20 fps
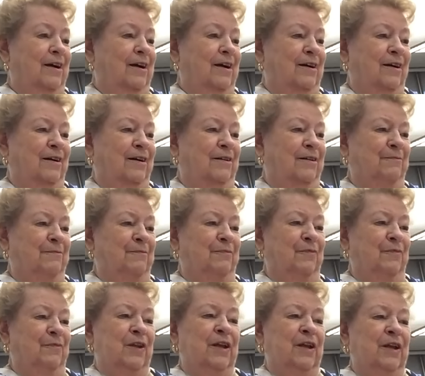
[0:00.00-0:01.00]
Uh,
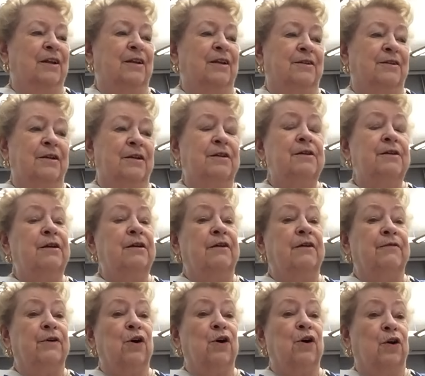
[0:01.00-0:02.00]
and it didn't
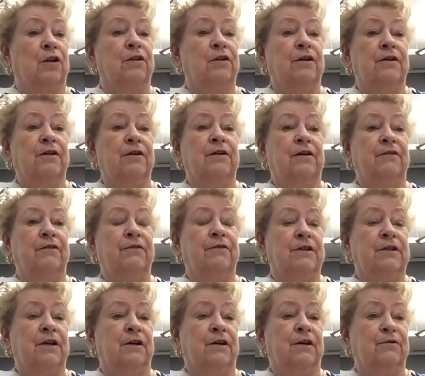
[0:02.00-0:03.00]
cover all of the
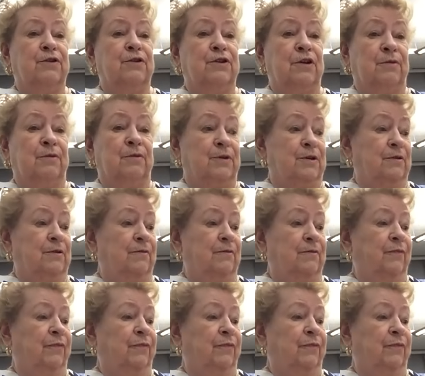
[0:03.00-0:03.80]
townships.